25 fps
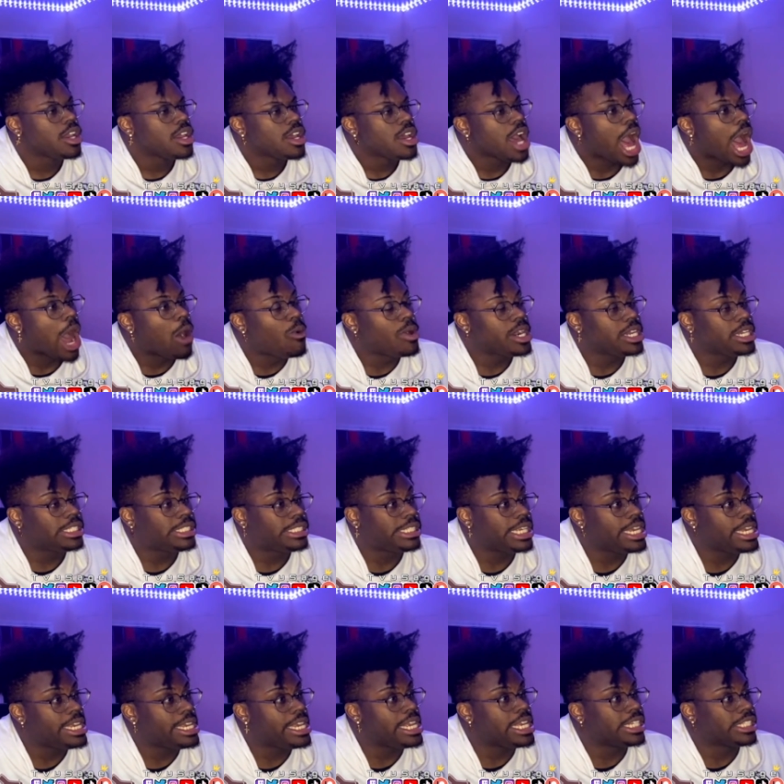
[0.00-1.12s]
I want to
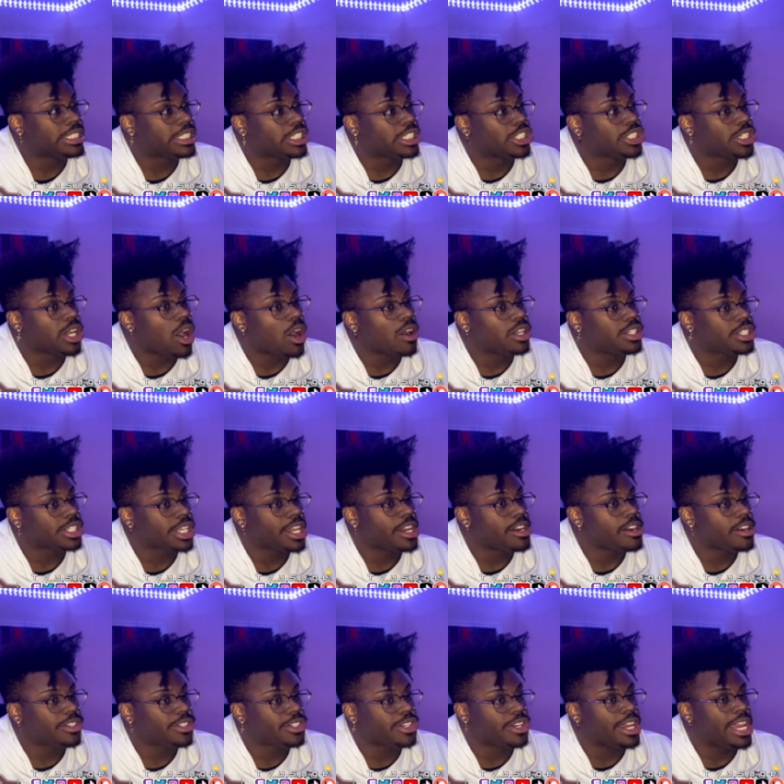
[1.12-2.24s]
see is the tallest
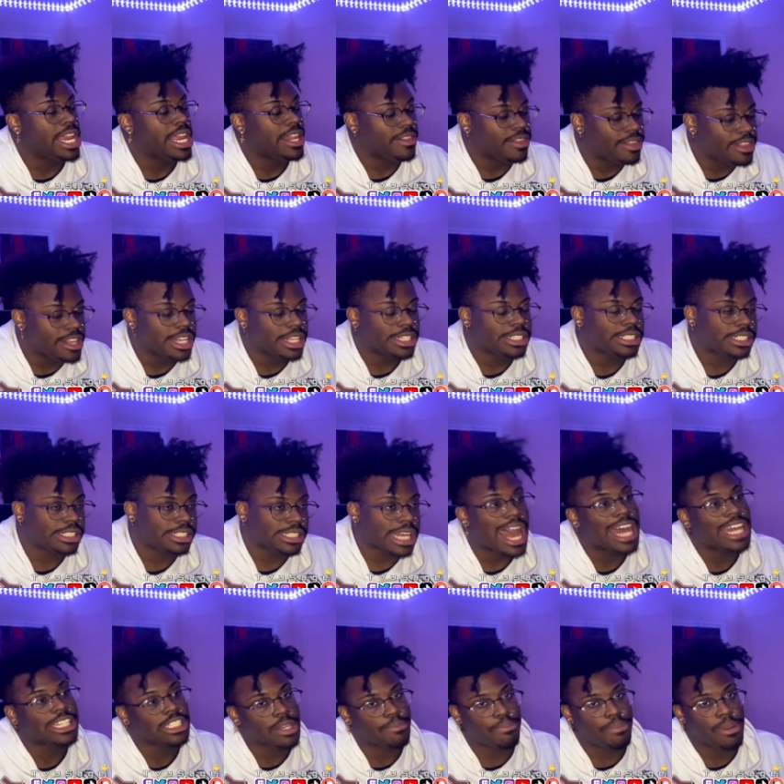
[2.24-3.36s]
character in this
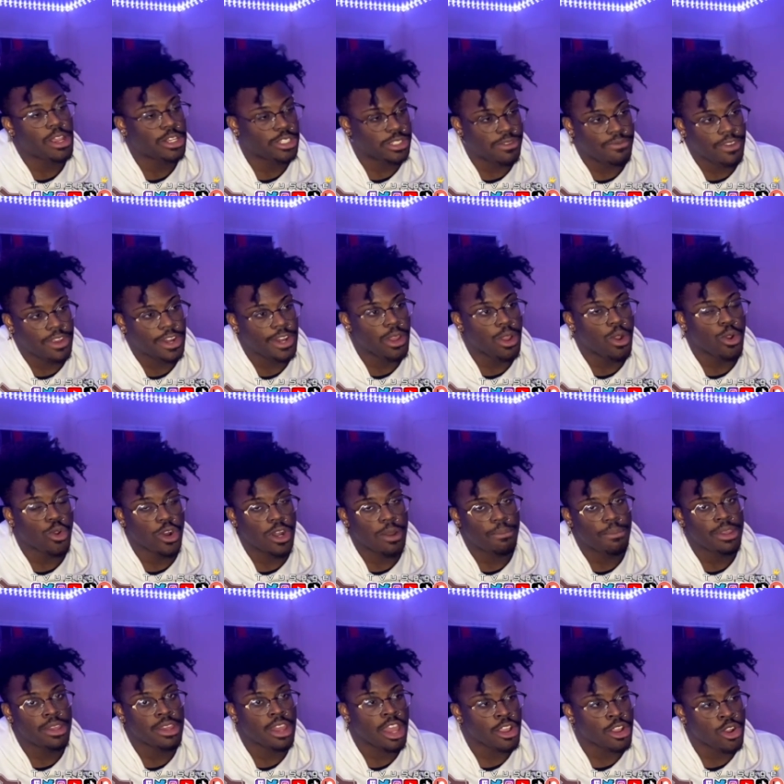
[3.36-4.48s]
size comparison video going to
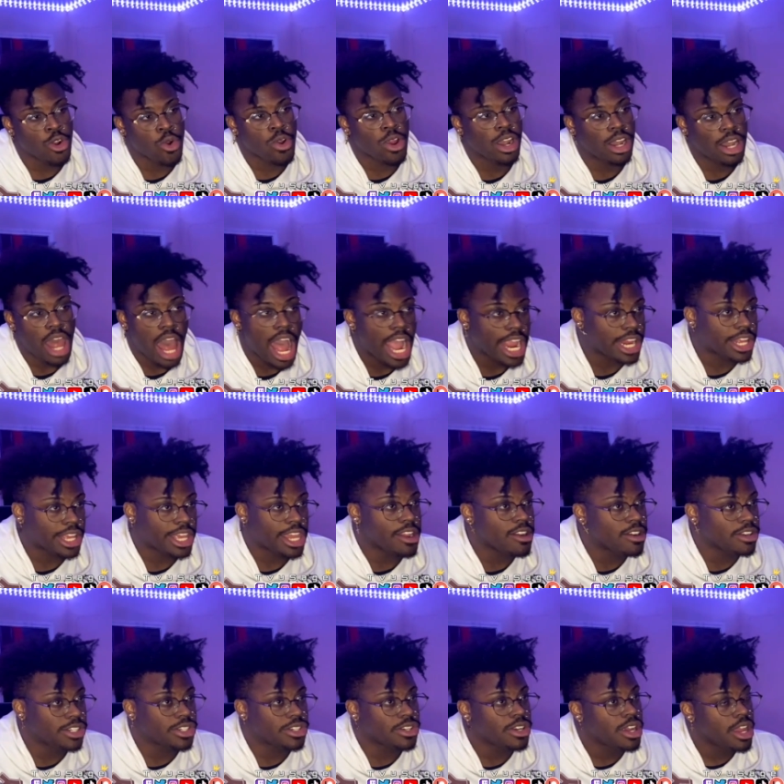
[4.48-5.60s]
be a Gurren Lagann
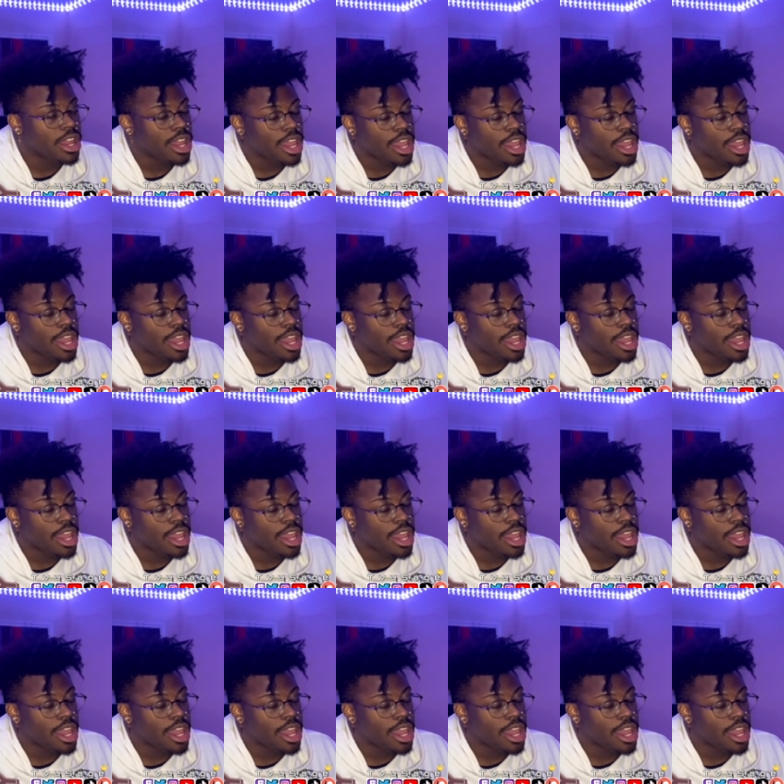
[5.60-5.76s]
character?